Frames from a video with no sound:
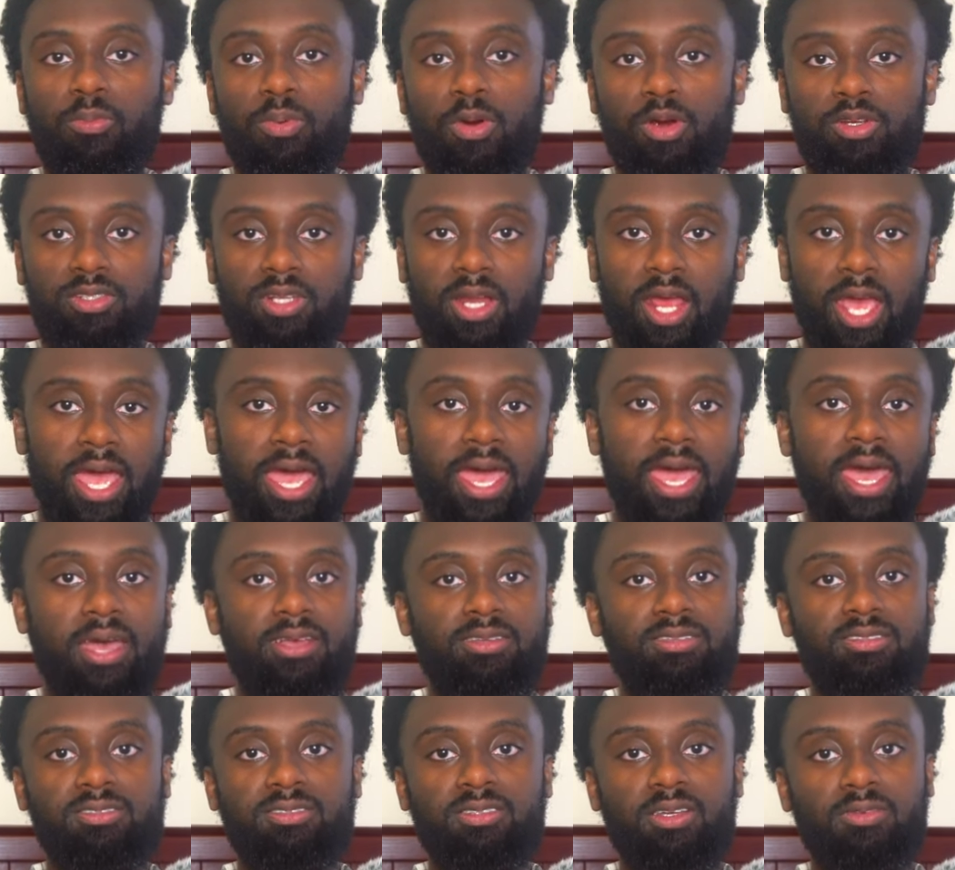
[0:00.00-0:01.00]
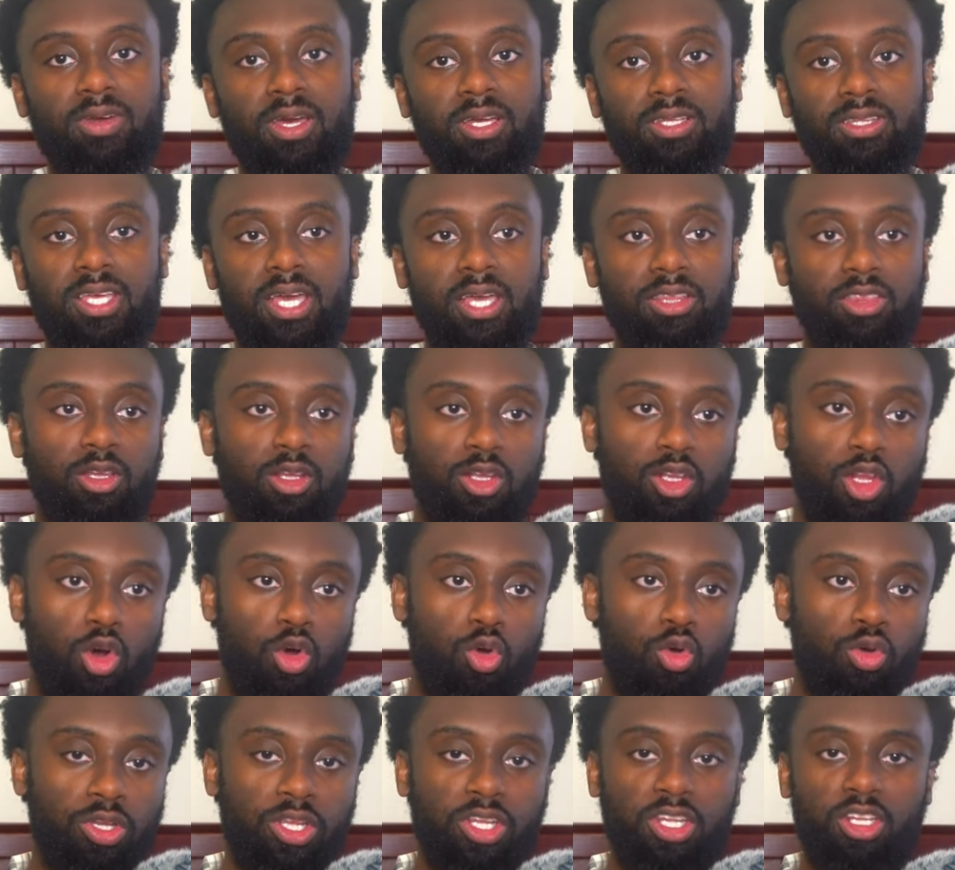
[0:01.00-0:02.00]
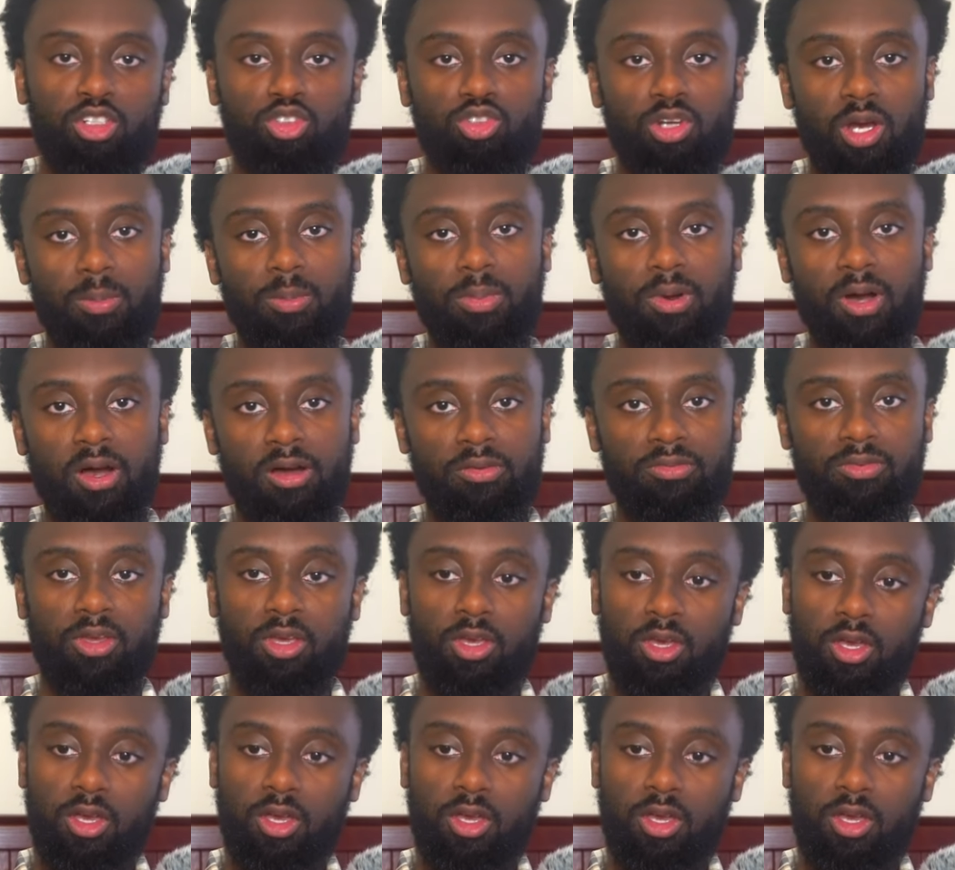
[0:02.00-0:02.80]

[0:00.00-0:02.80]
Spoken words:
person has and stuff like that, the load and the drop off.